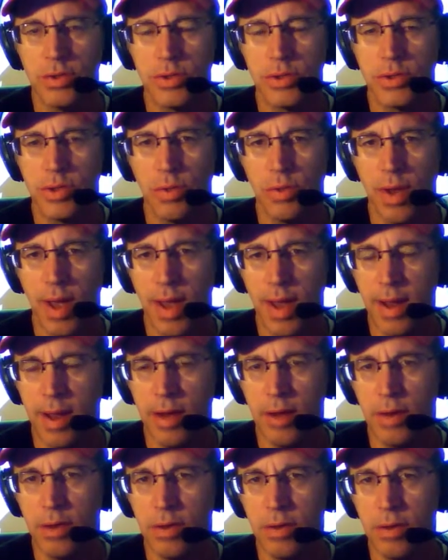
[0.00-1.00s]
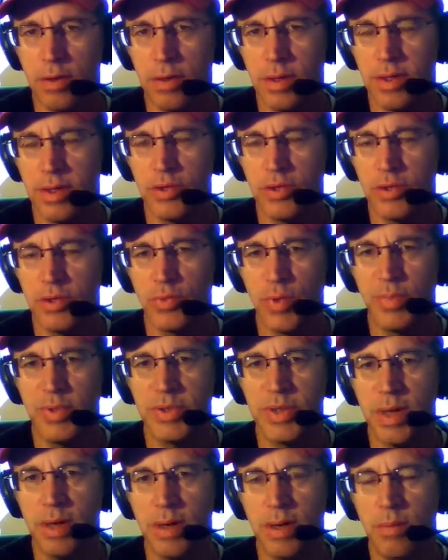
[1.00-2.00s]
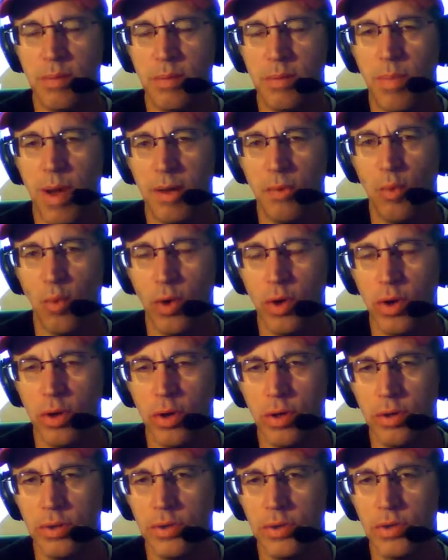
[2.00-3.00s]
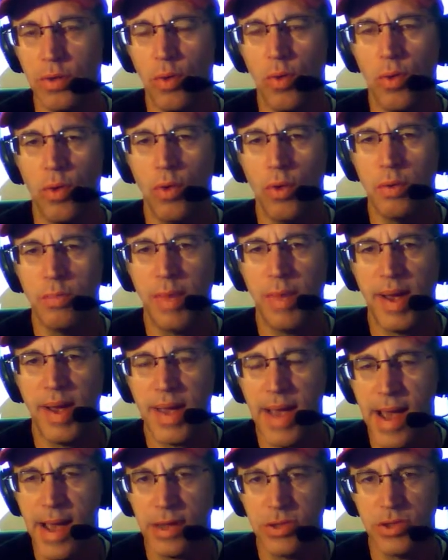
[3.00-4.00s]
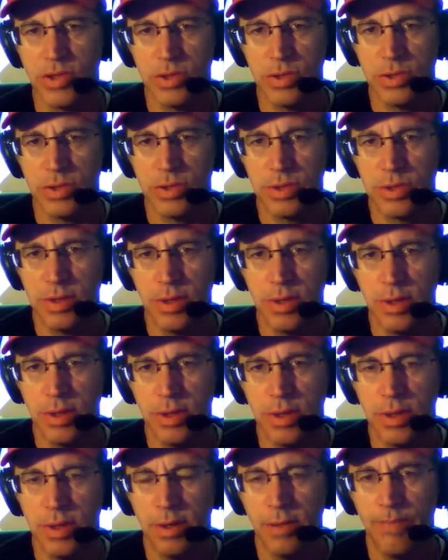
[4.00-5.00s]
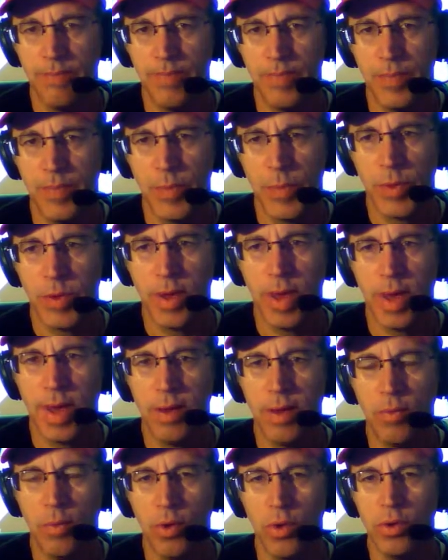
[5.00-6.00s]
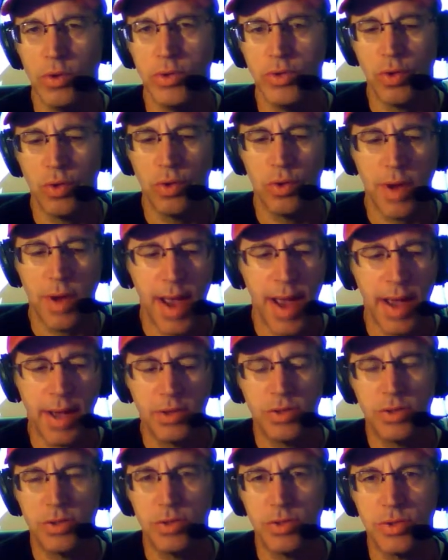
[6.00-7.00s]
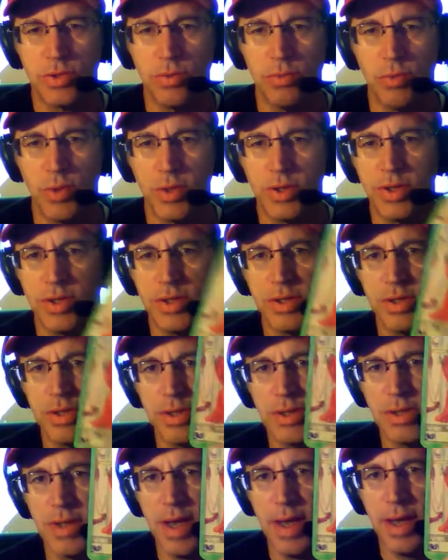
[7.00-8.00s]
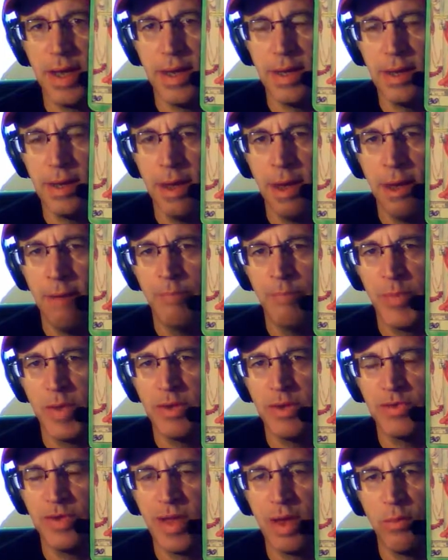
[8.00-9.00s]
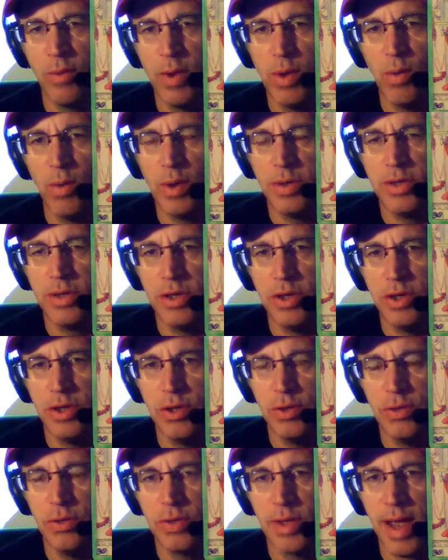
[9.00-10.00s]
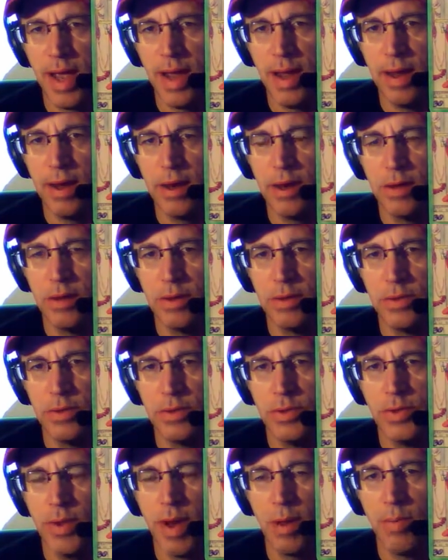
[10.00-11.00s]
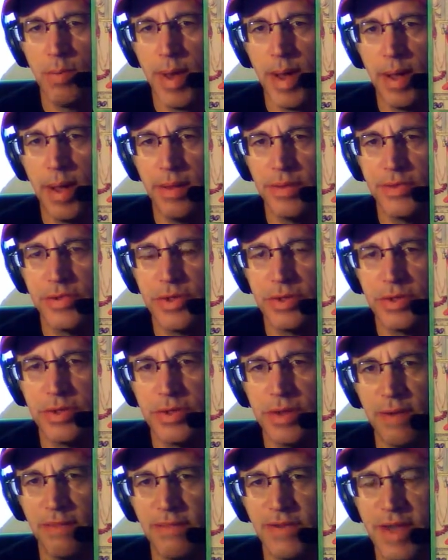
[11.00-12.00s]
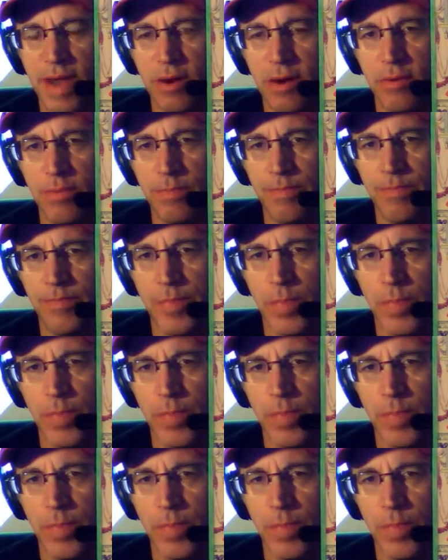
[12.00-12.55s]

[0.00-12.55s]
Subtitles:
So air is represented by words or by actions. Okay, words or actions. So what this is saying is that we want to use air to help balance ourselves out.